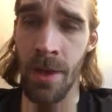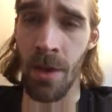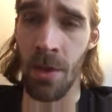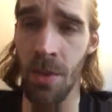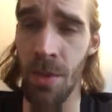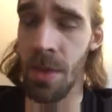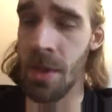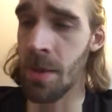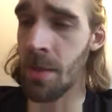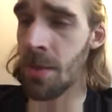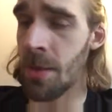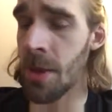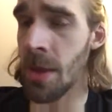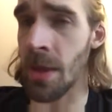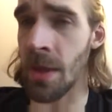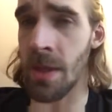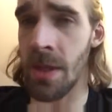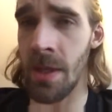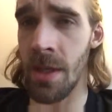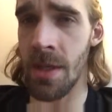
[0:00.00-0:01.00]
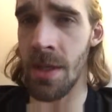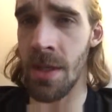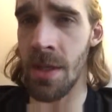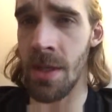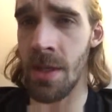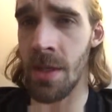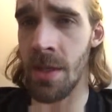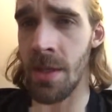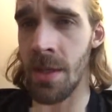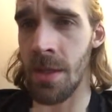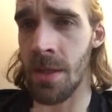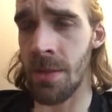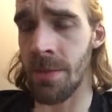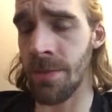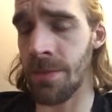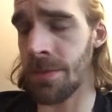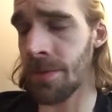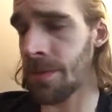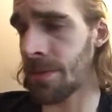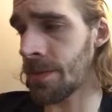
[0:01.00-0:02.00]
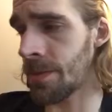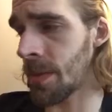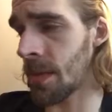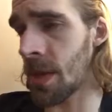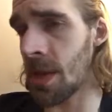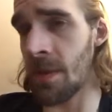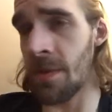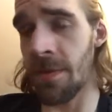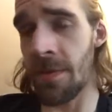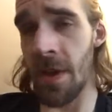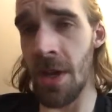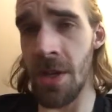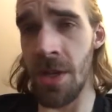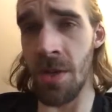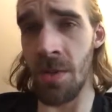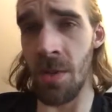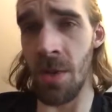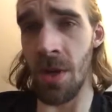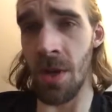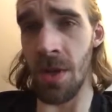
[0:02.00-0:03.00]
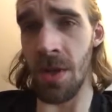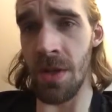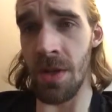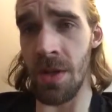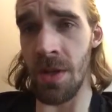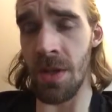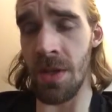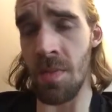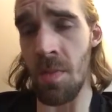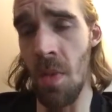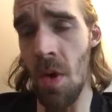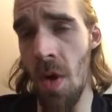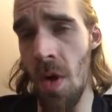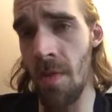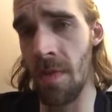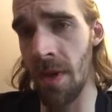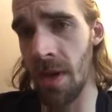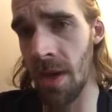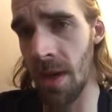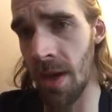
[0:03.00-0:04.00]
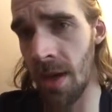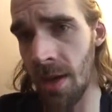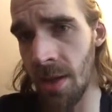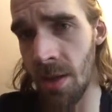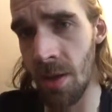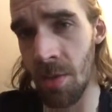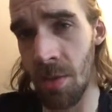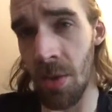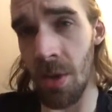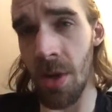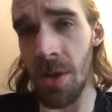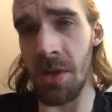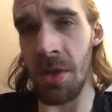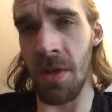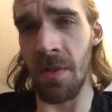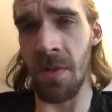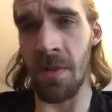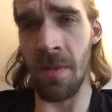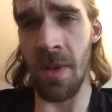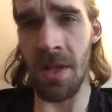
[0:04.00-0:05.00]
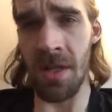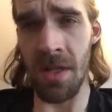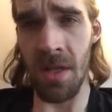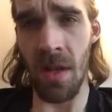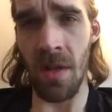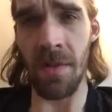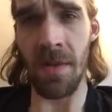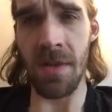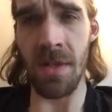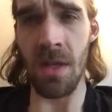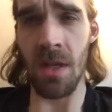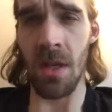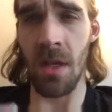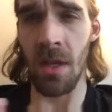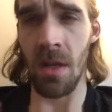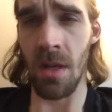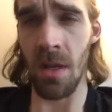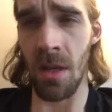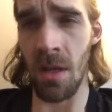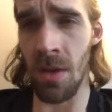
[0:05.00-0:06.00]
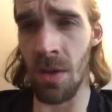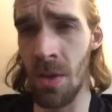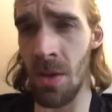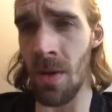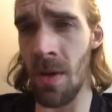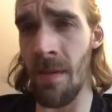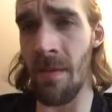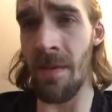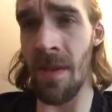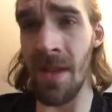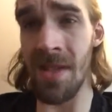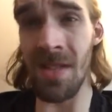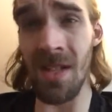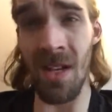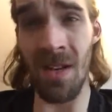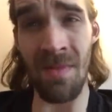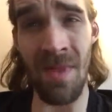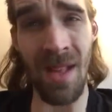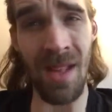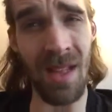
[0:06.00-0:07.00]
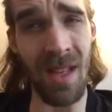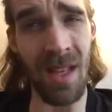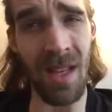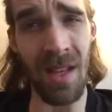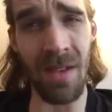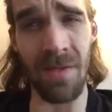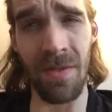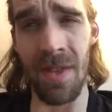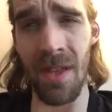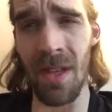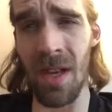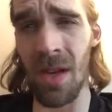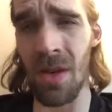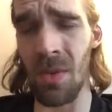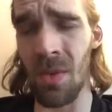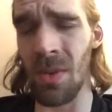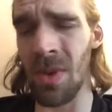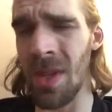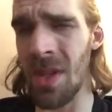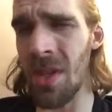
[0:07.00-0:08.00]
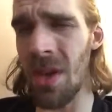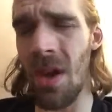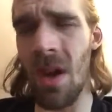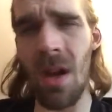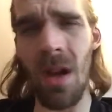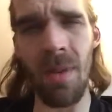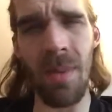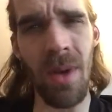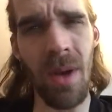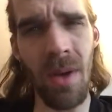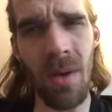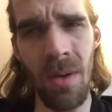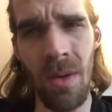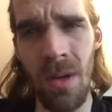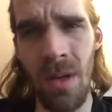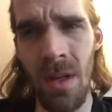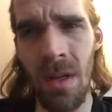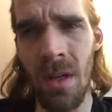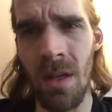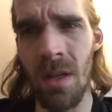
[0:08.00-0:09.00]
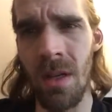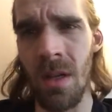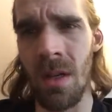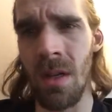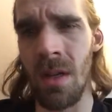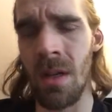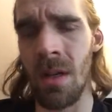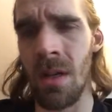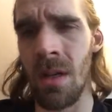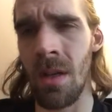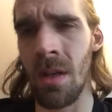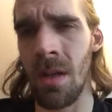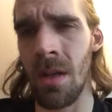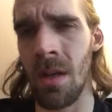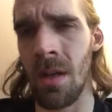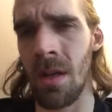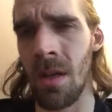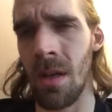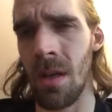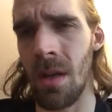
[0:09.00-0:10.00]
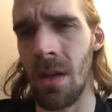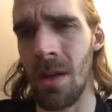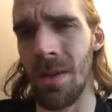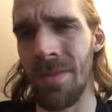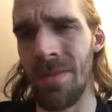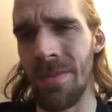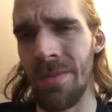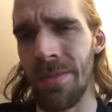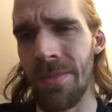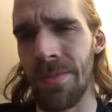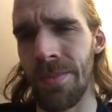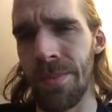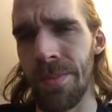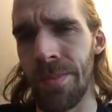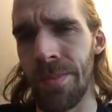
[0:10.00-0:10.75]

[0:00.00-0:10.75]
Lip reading: wanted to bring this confession where this is more of like a healing project for myself as I get events out of my life that I don't really talk about. For